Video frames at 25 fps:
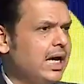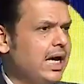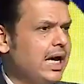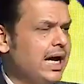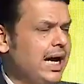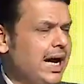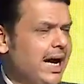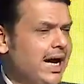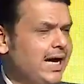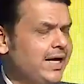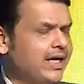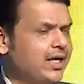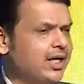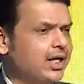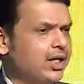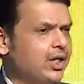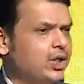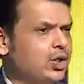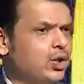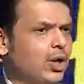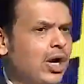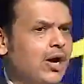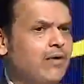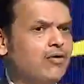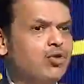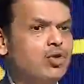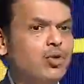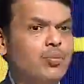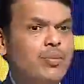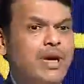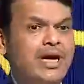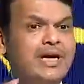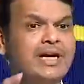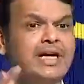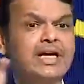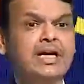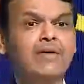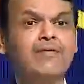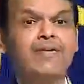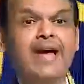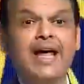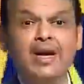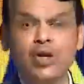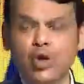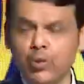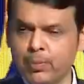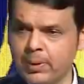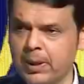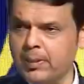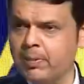and you have to make it a
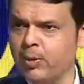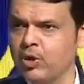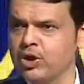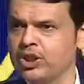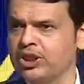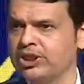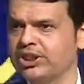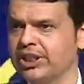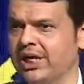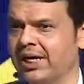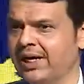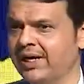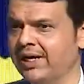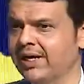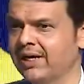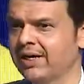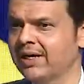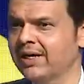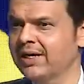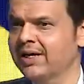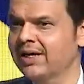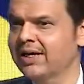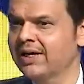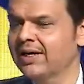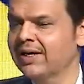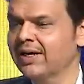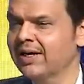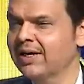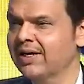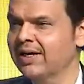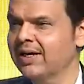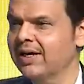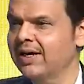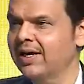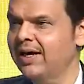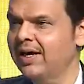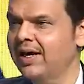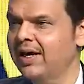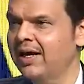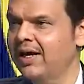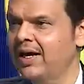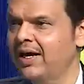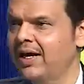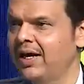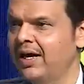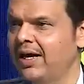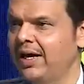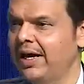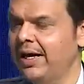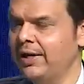value proposition.
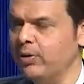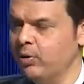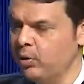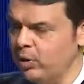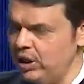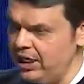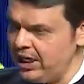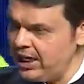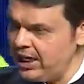And only